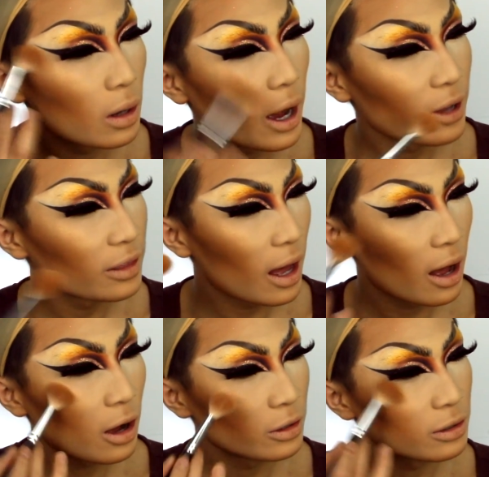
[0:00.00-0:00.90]
Add
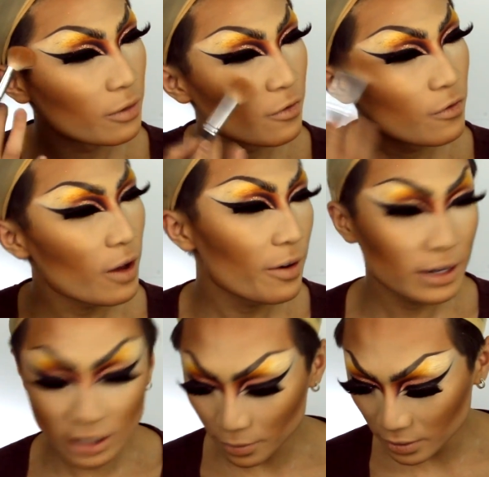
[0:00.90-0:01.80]
that on the very
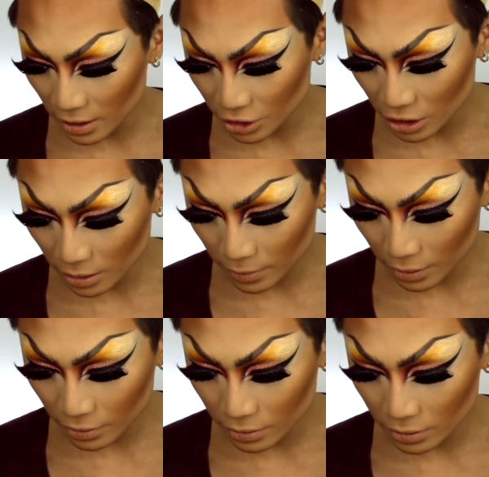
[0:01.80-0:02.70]
tops of the
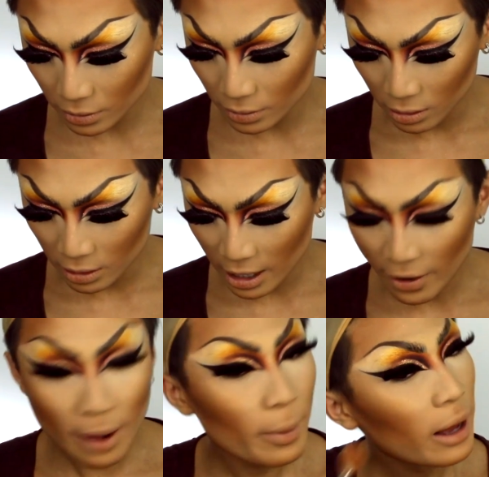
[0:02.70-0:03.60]
cheekbones. Now
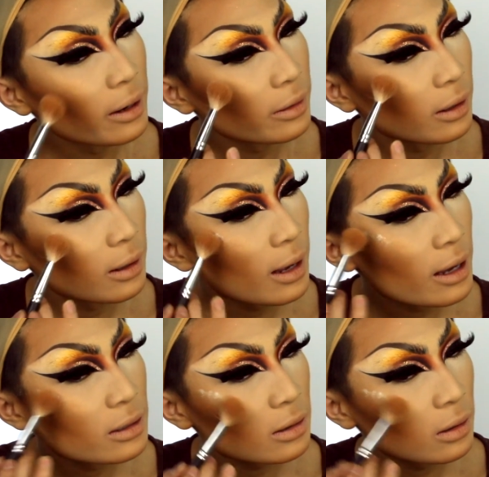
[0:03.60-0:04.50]
I'm adding the
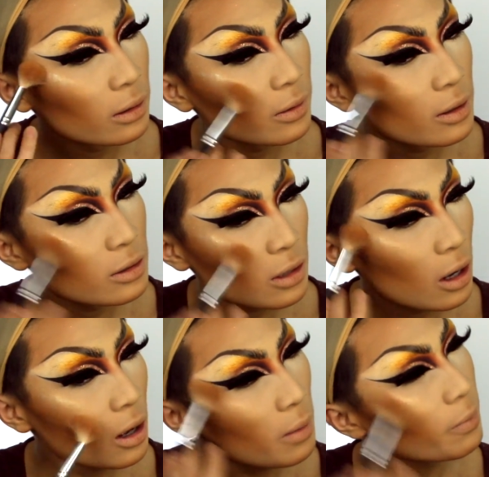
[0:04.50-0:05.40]
lighter color on
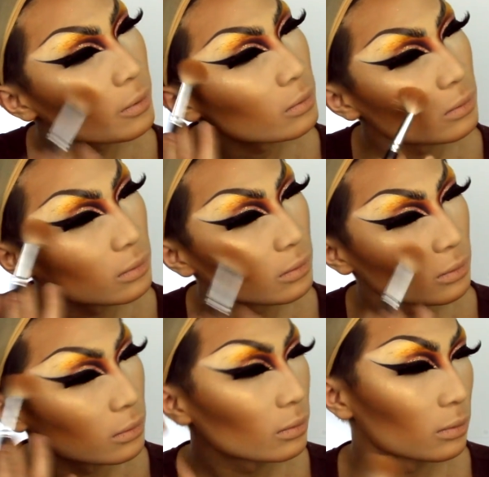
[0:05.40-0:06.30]
top.
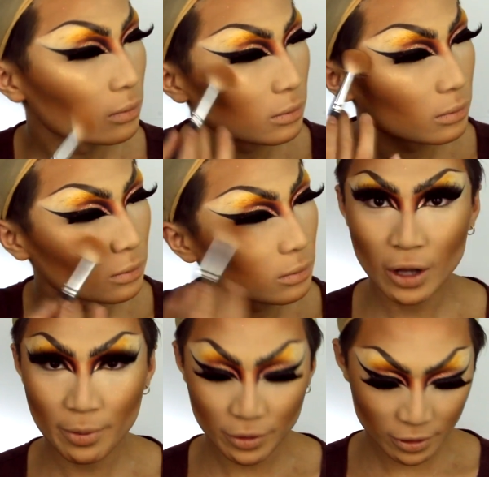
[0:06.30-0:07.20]

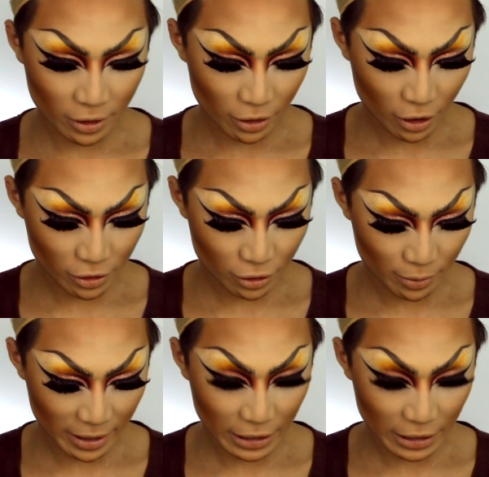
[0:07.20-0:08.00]
I'm also gonna contour my